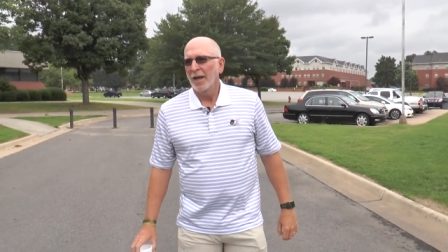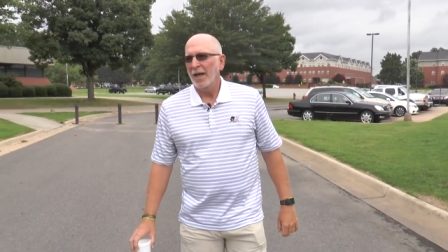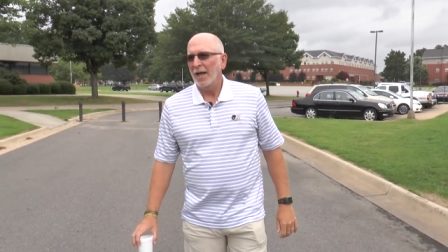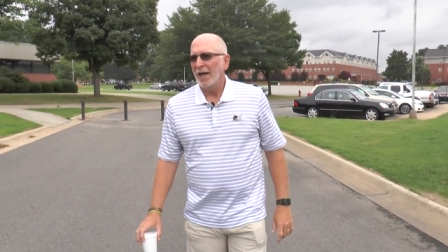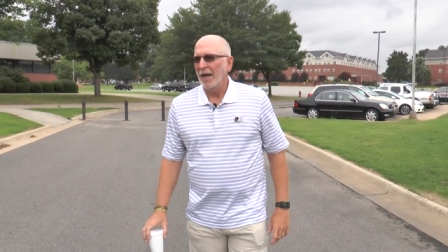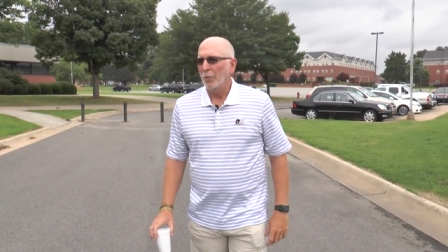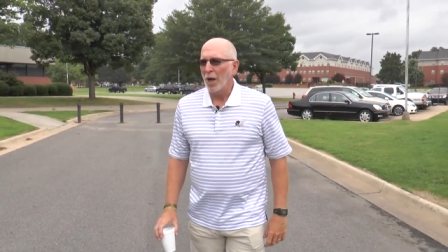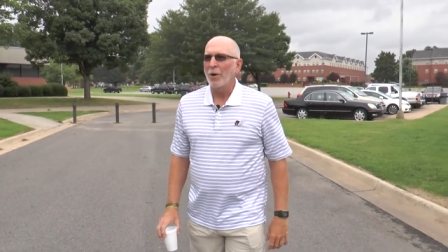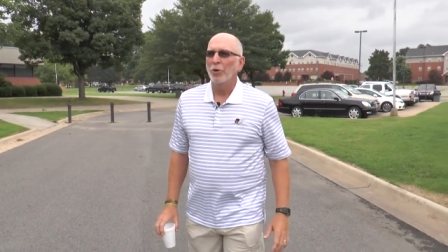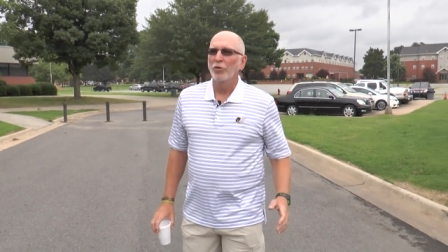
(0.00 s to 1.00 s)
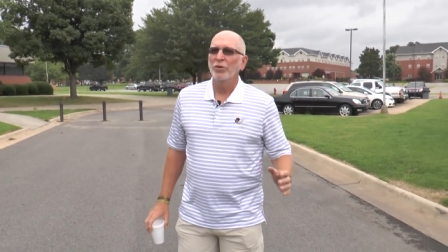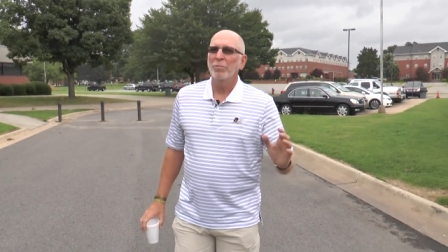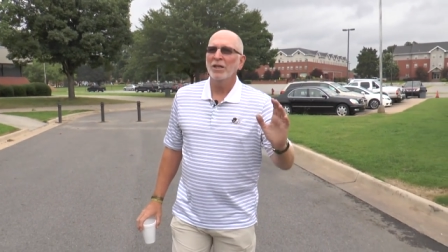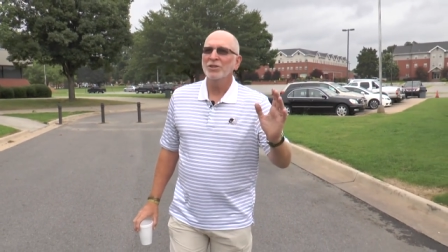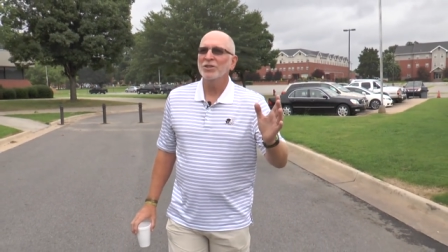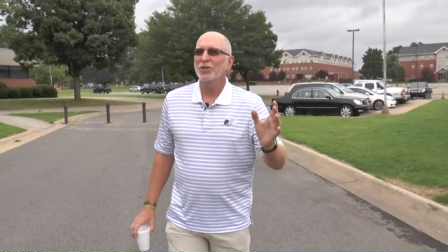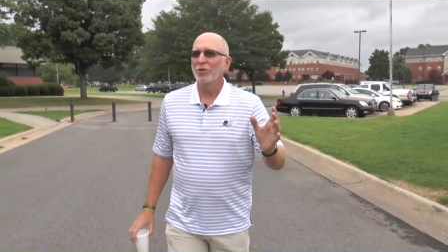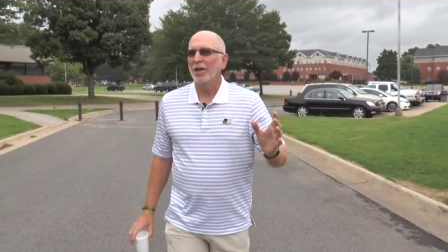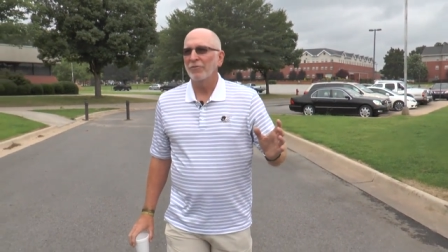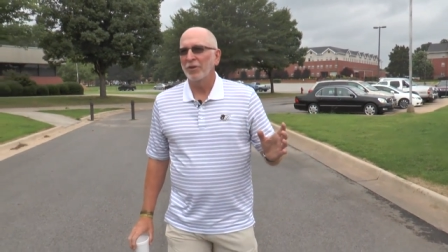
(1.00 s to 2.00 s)
uh, I rode the bus to
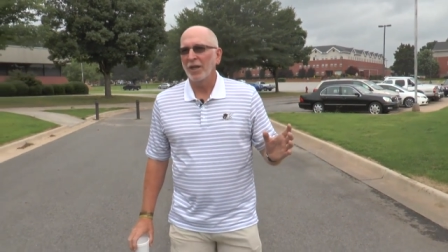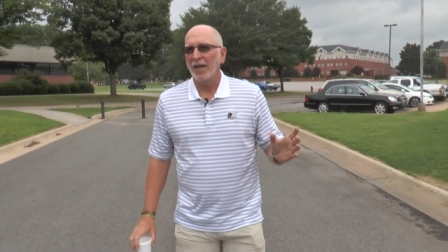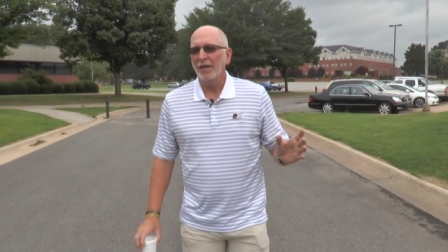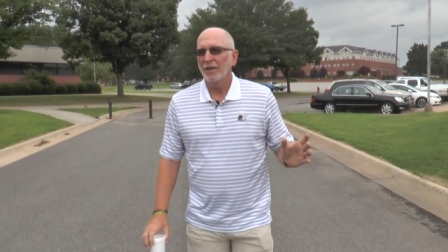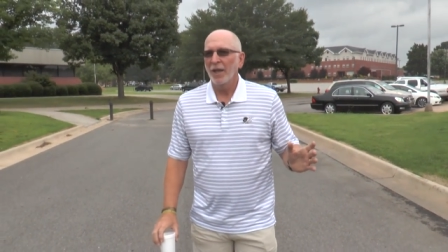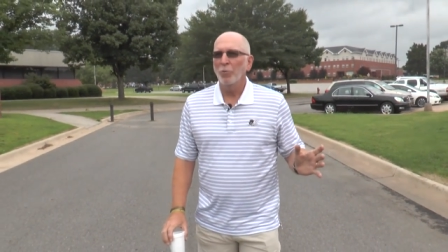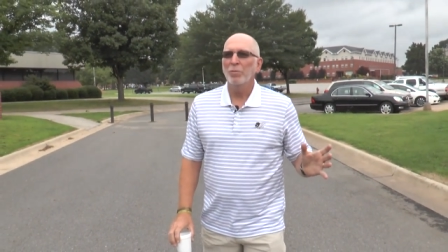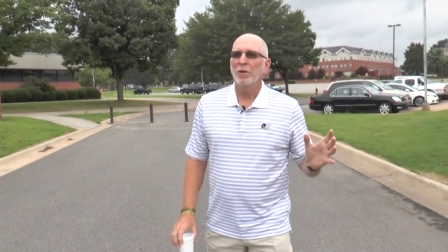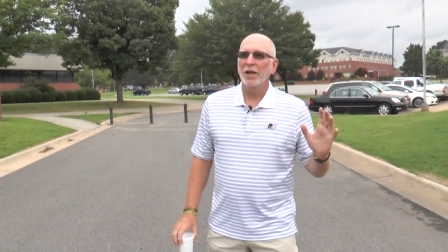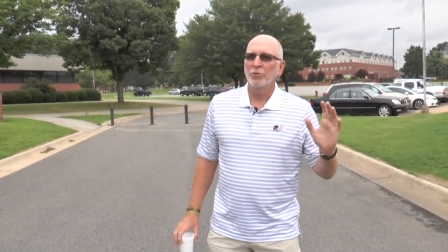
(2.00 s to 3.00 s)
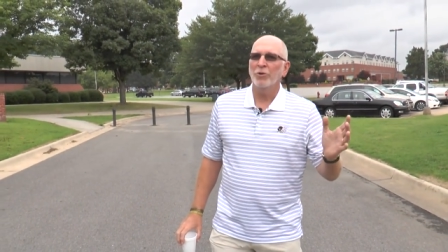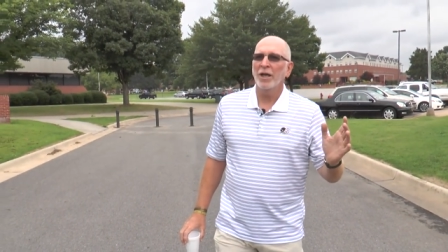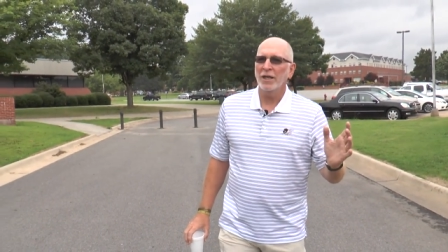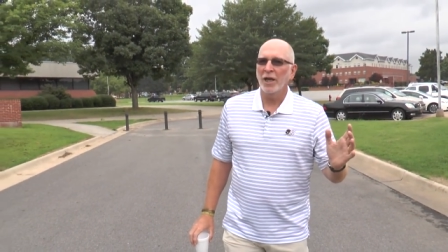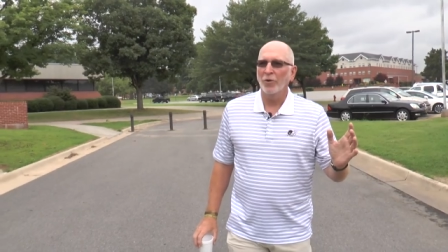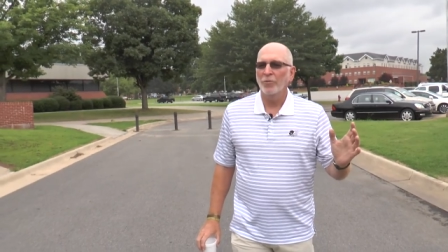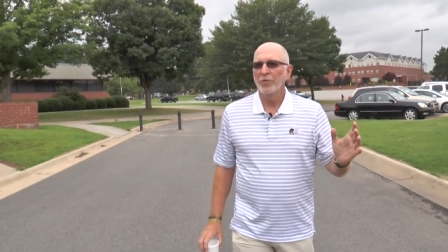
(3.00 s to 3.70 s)
school every day, and we played the radio.